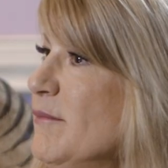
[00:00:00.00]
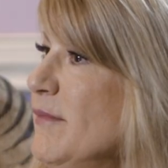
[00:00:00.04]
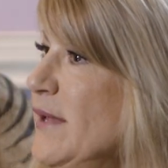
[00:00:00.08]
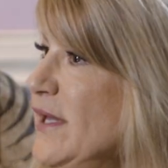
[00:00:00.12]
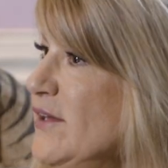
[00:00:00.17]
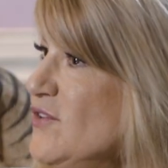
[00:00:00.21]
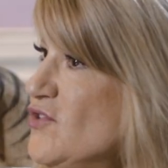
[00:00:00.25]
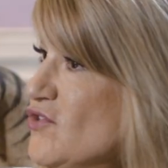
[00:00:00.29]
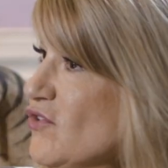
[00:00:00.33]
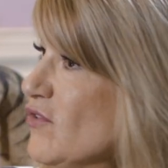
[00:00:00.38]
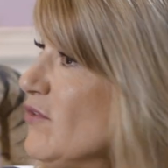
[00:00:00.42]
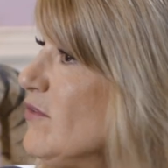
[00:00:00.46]
a
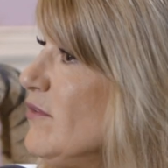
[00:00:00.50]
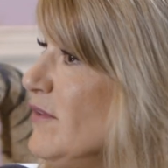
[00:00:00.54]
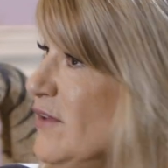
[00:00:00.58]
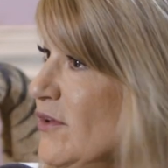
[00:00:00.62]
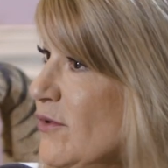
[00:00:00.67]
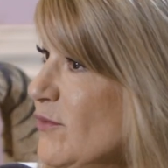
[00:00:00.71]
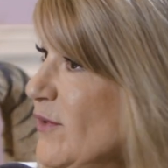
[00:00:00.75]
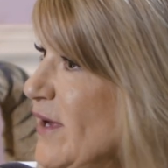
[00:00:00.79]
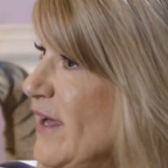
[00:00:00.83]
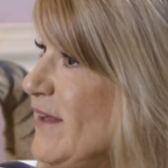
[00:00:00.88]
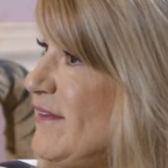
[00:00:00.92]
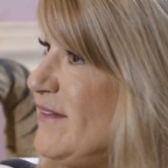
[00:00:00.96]
major
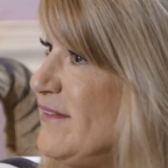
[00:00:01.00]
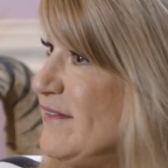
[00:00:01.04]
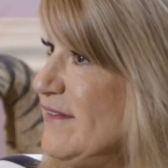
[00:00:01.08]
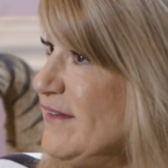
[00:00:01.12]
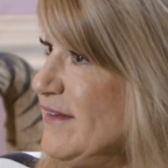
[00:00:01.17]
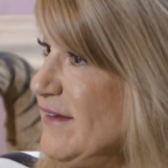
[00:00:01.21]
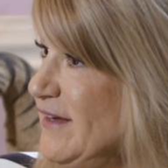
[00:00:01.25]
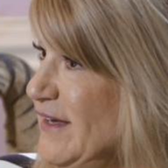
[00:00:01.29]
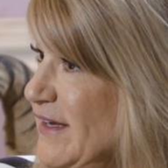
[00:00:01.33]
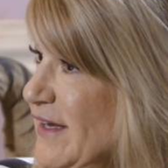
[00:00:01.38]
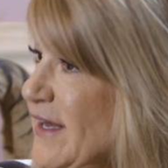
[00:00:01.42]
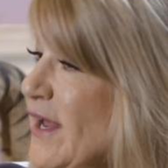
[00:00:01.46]
U.S.
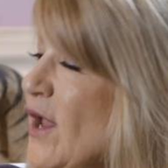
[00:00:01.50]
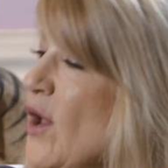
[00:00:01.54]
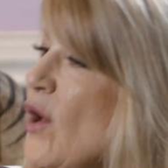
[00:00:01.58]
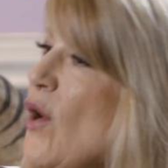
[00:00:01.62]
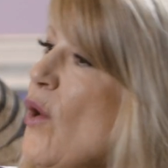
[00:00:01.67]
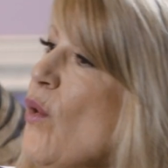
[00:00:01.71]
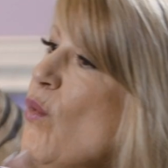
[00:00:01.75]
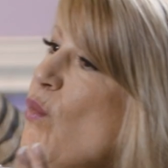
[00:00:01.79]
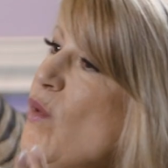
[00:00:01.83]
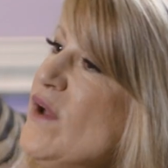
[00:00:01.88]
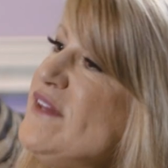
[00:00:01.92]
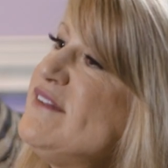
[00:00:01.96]
city.
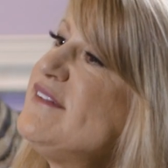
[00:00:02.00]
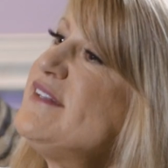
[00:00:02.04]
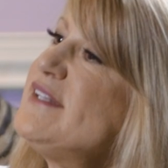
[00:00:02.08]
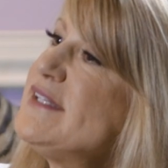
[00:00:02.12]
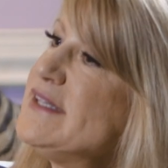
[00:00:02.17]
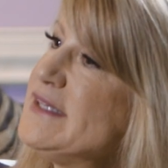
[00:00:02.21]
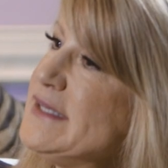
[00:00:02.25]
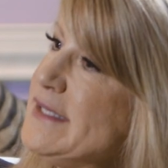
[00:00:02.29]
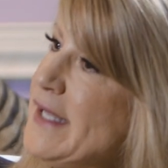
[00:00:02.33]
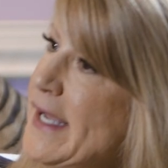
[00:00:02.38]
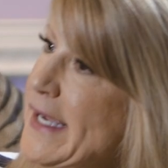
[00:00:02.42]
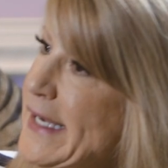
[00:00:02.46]
What's it
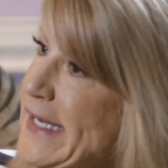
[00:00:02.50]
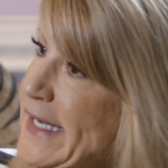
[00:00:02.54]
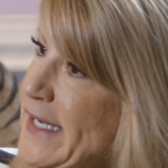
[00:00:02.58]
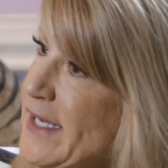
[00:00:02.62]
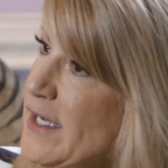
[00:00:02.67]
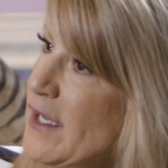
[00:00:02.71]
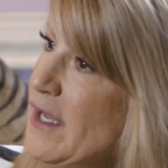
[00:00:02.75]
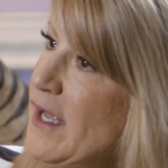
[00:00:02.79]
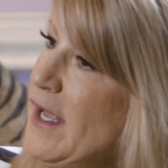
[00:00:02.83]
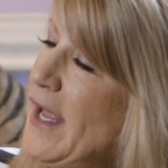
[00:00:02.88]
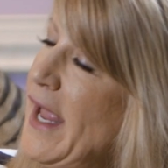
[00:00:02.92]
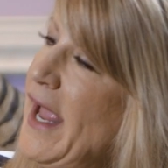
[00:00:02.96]

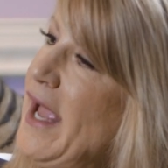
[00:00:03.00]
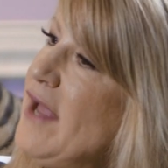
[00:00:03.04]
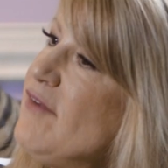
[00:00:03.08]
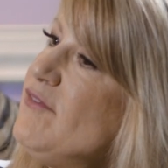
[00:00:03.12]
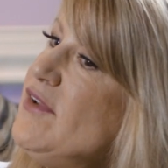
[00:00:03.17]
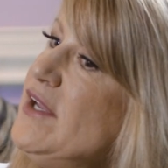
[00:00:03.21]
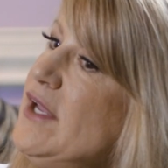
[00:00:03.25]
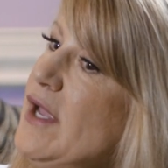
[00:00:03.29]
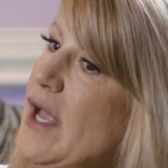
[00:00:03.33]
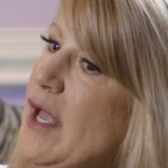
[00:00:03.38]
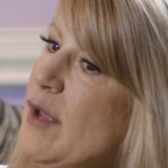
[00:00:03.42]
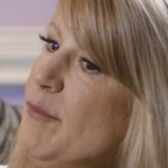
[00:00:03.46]
like
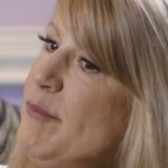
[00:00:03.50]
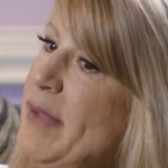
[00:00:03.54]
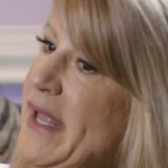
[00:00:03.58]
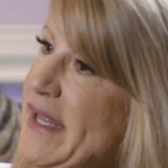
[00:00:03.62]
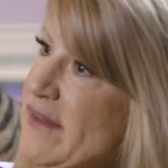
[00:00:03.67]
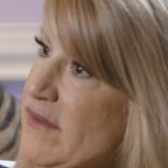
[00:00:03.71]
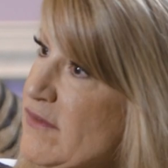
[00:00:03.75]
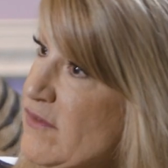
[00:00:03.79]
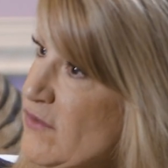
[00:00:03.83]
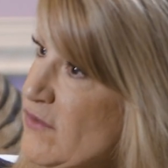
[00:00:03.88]
having a pet